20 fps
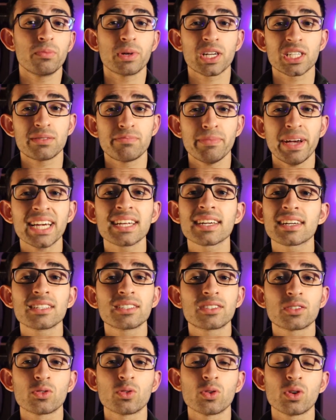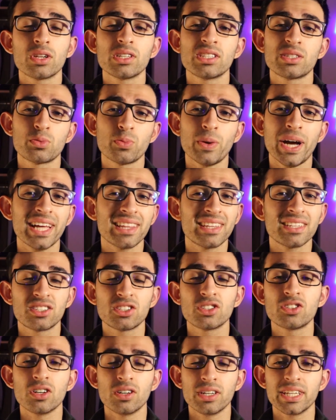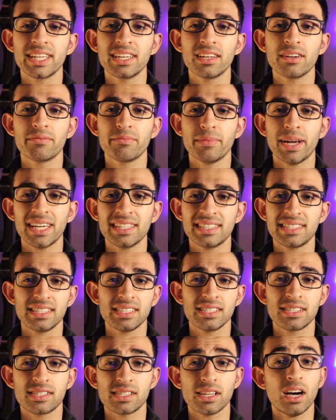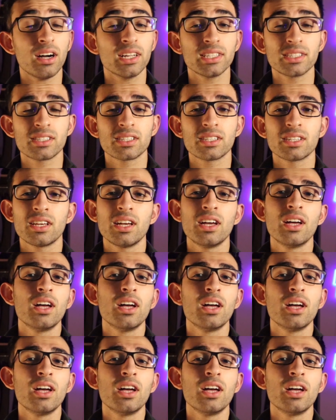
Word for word: because medical school is where this journey of medicine starts.